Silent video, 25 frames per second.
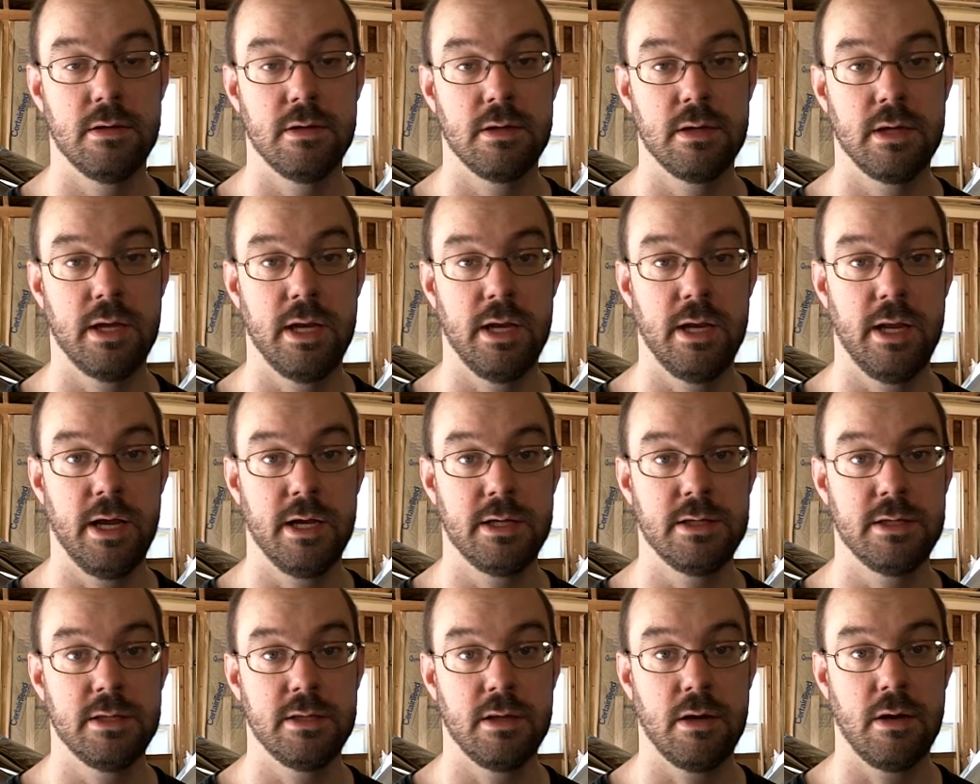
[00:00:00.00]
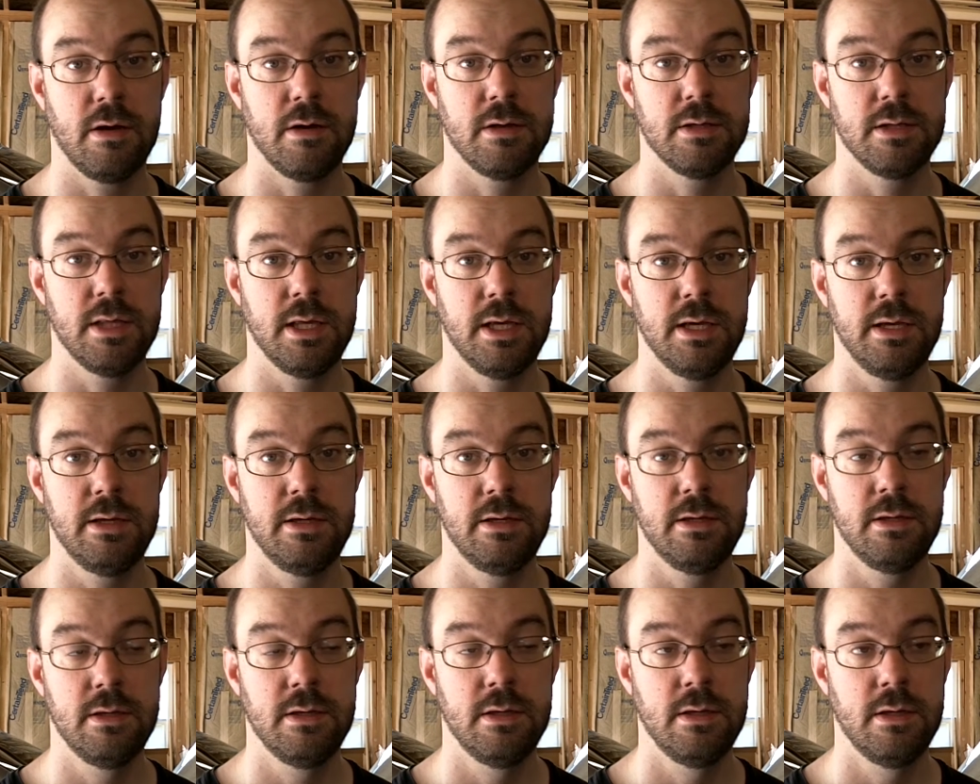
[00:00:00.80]
connect to the hard line,
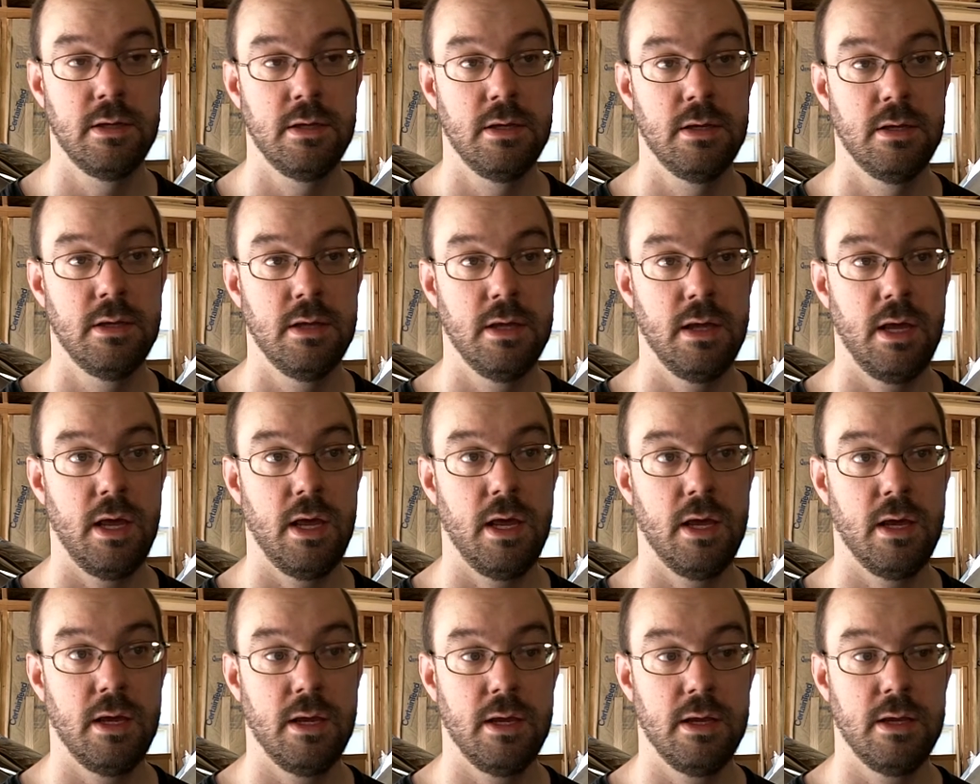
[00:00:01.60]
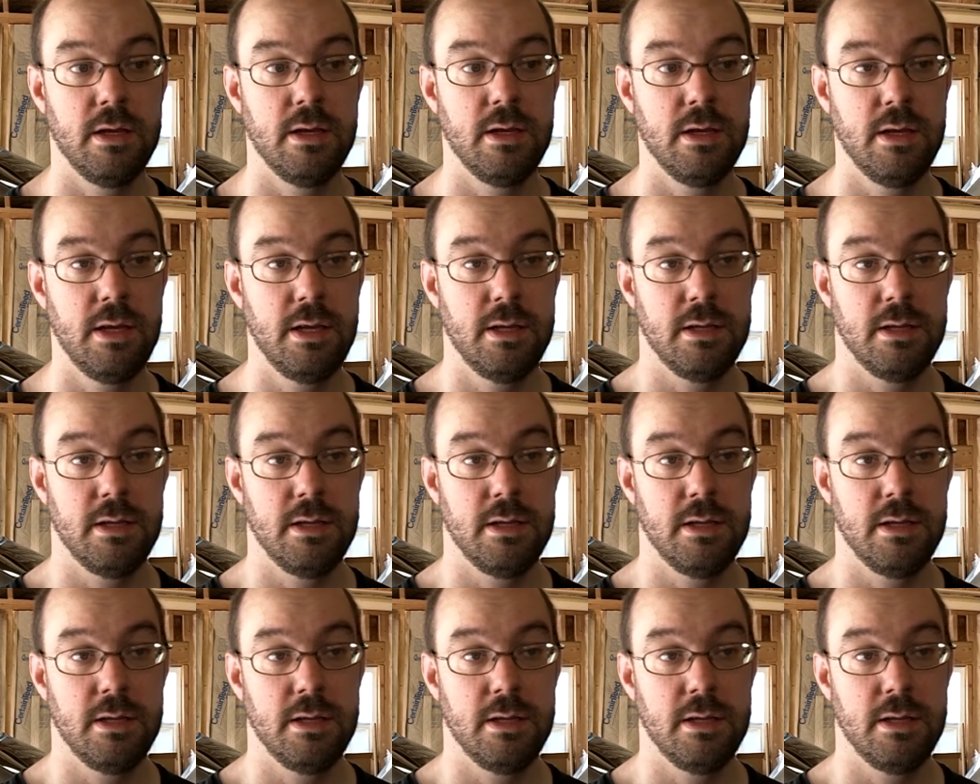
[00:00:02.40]
and